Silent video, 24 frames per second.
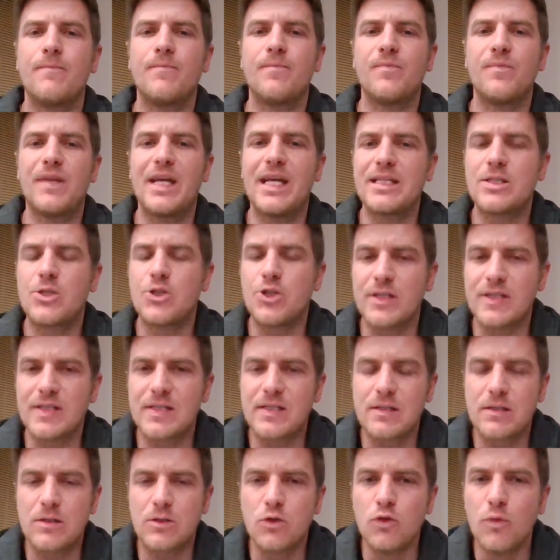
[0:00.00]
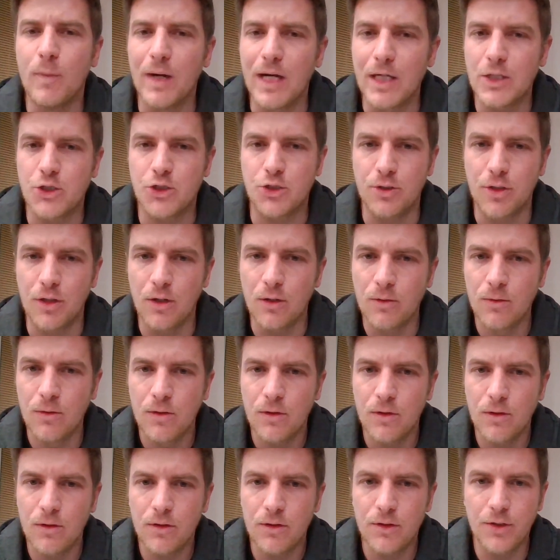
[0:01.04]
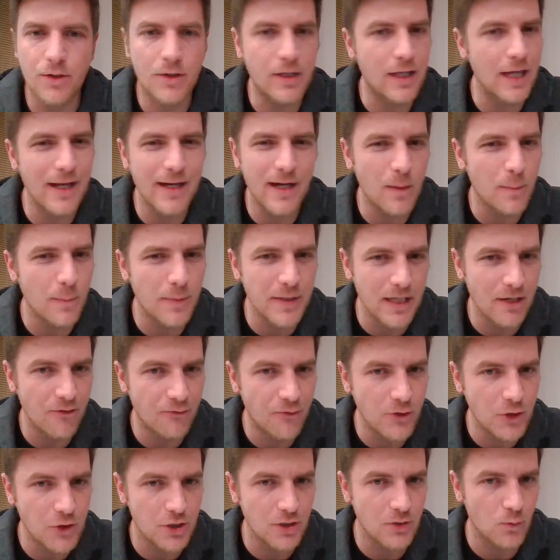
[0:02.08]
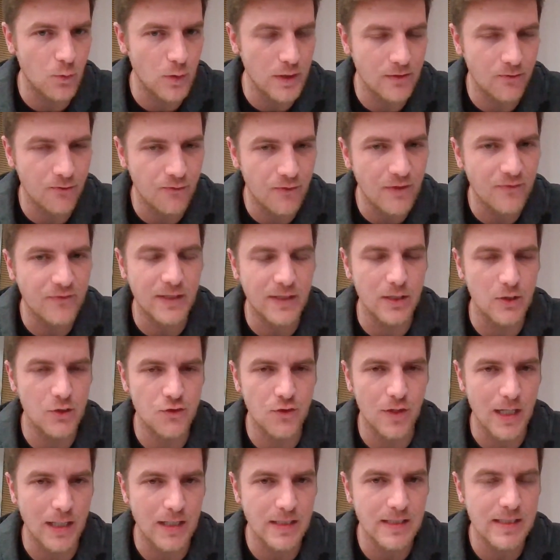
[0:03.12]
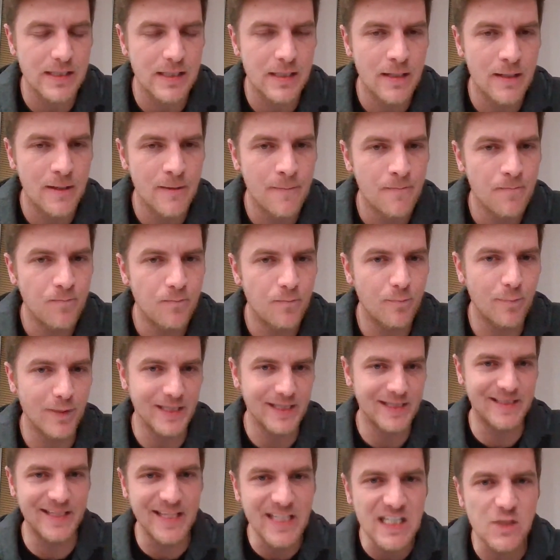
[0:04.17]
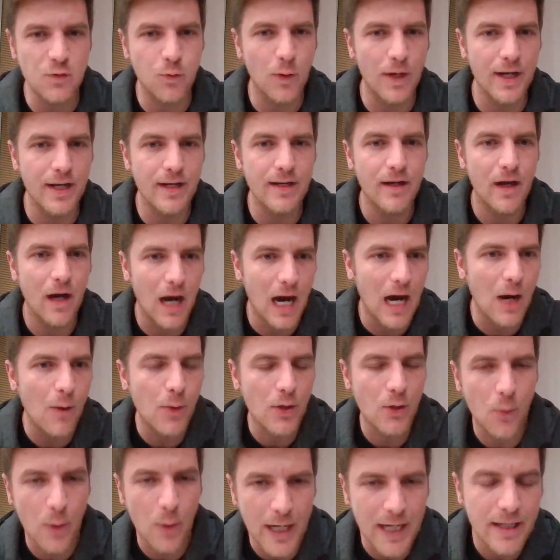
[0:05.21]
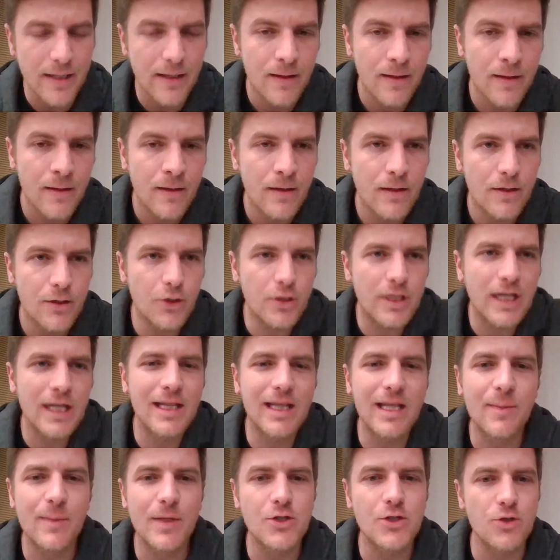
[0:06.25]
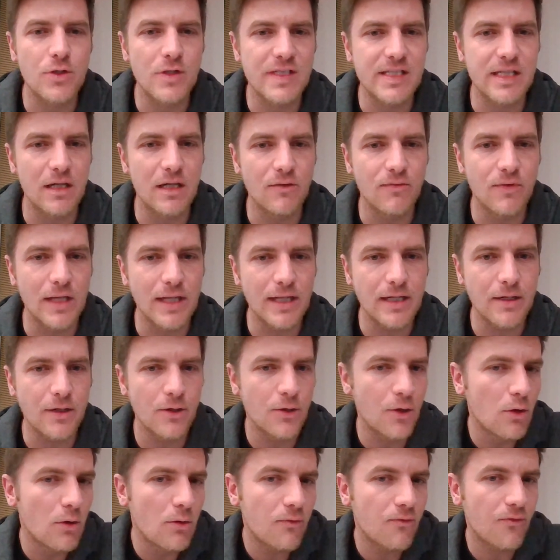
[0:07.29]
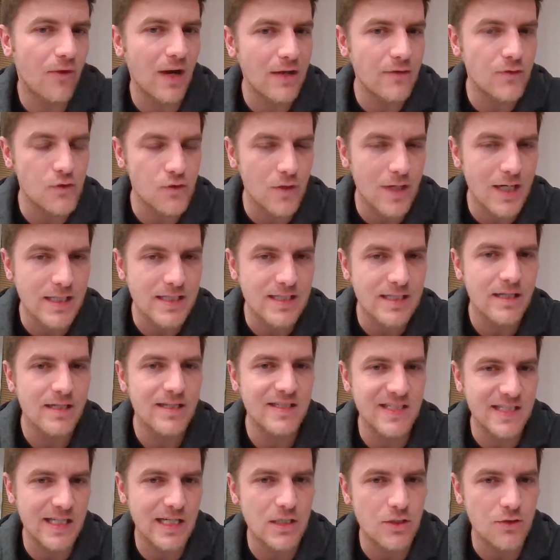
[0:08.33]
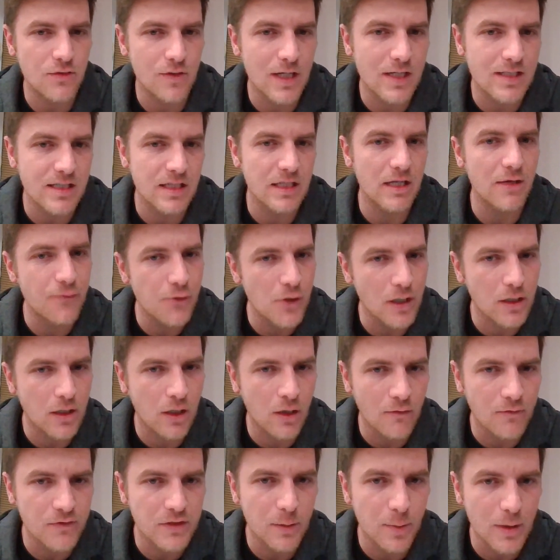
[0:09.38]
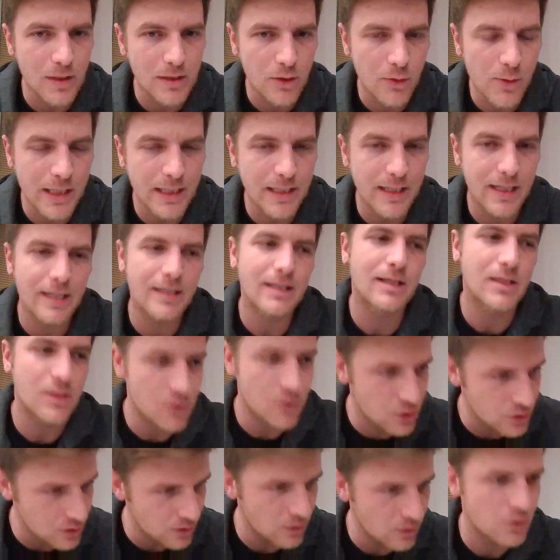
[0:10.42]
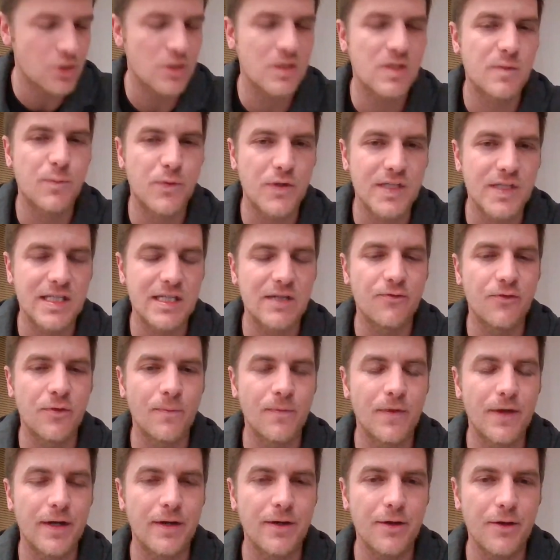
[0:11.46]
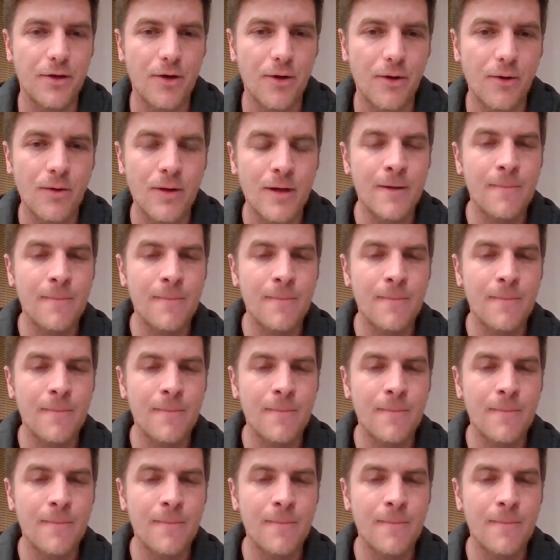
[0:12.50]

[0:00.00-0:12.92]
that's just too much you know you cannot be efficient with 15 trucks but this way our way you can limit yourself like you know five trucks six trucks if you're comfortable doing that you just proceed from there you know